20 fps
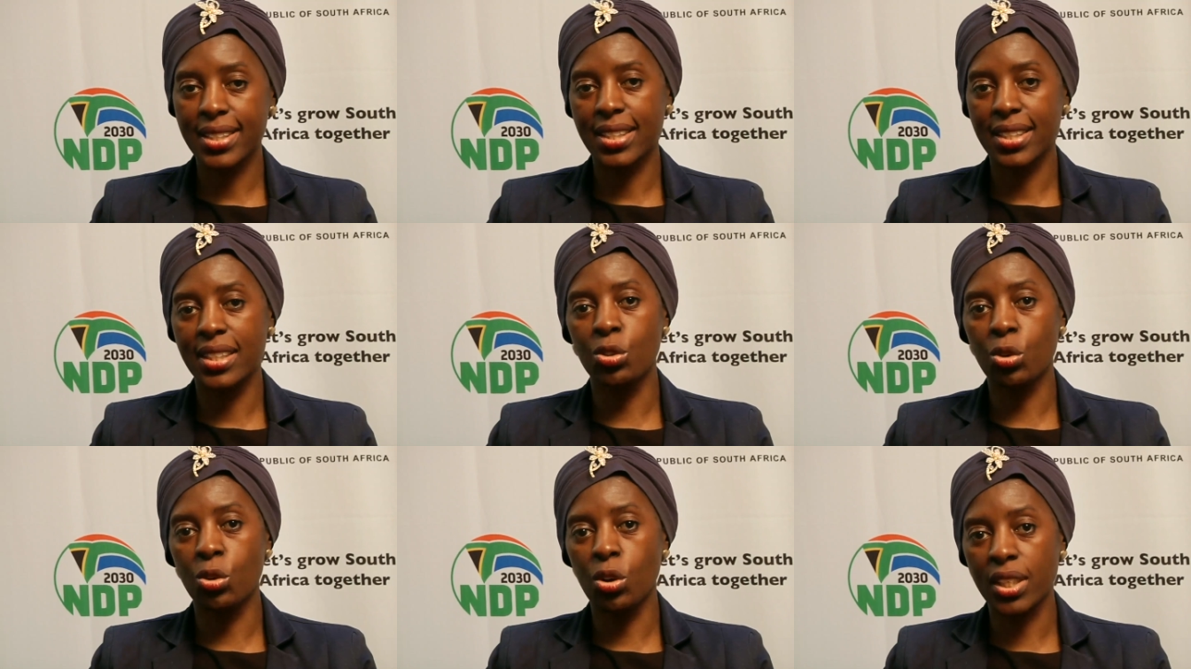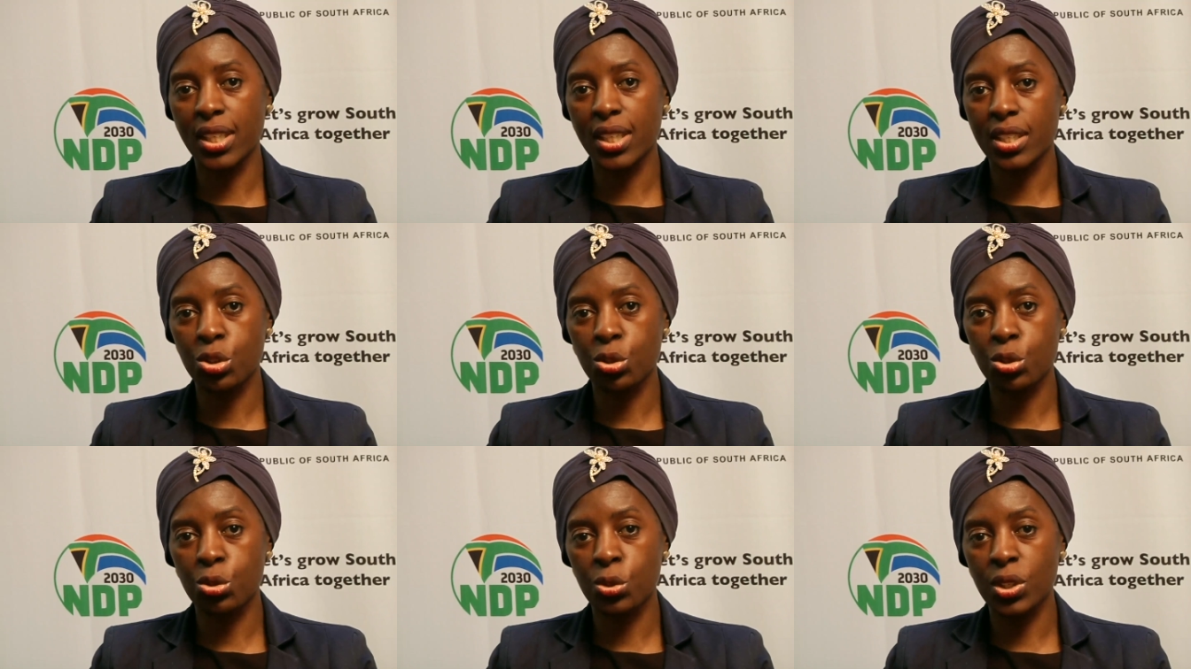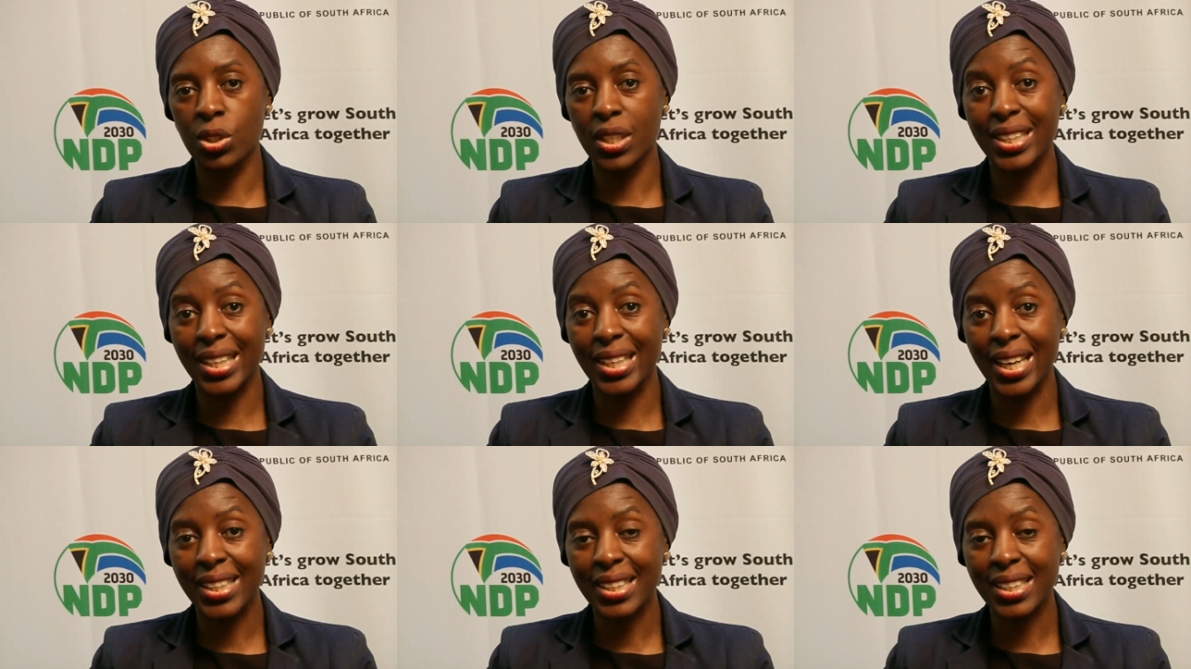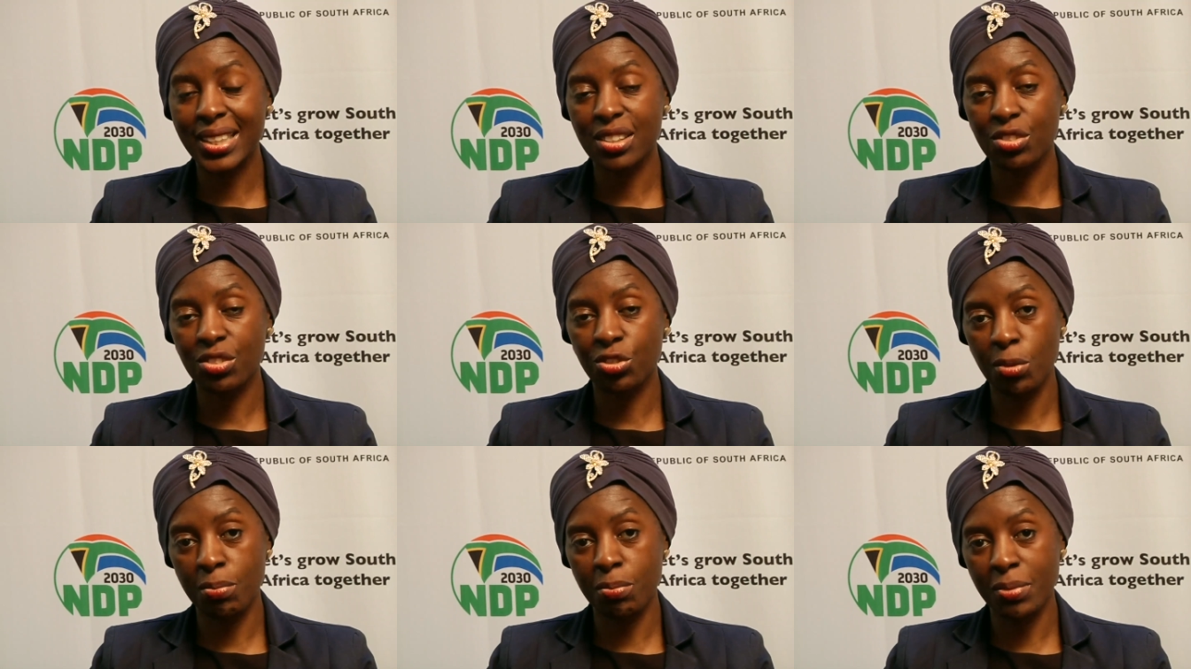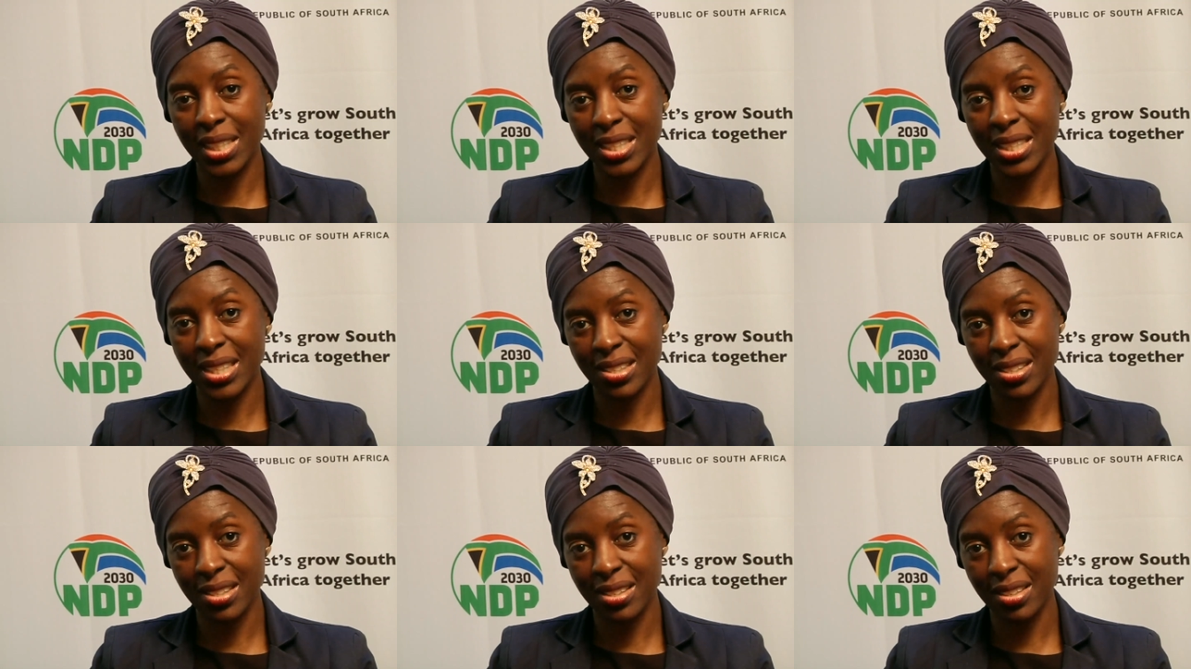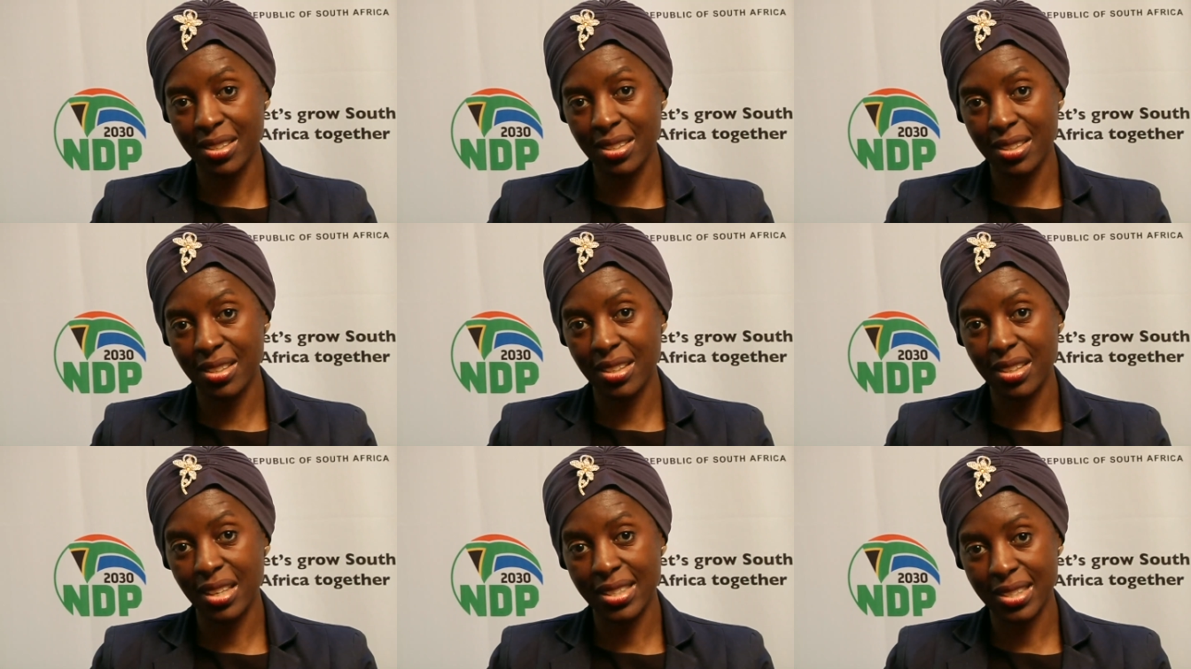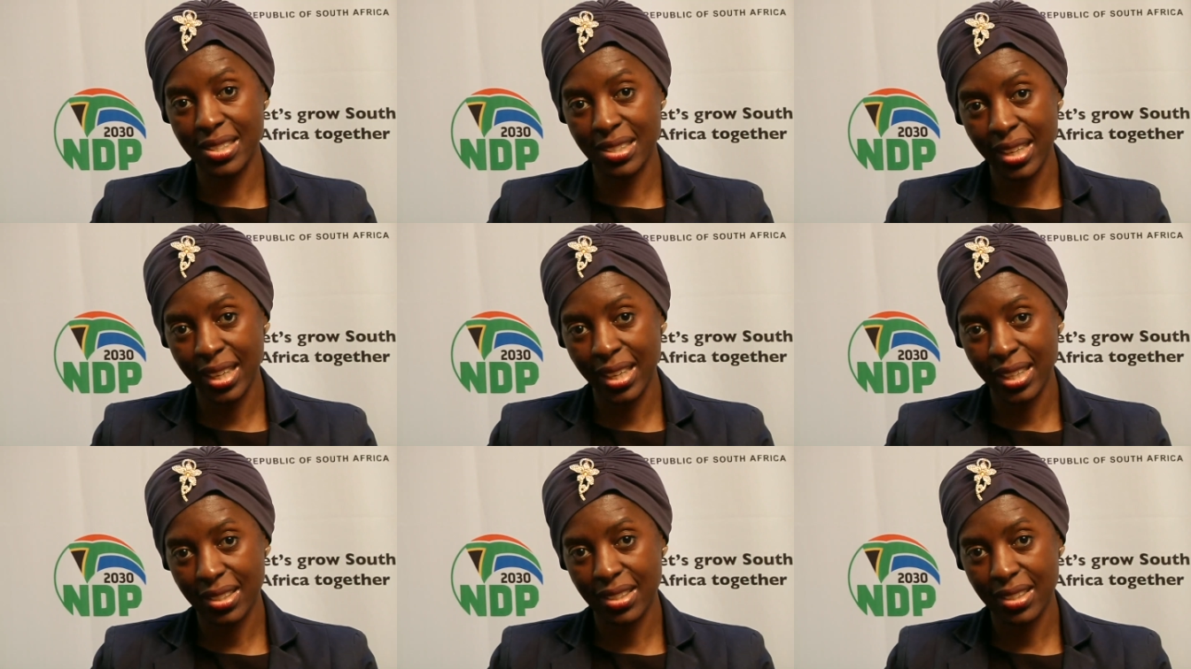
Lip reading: in order to inherit from the deceased estate.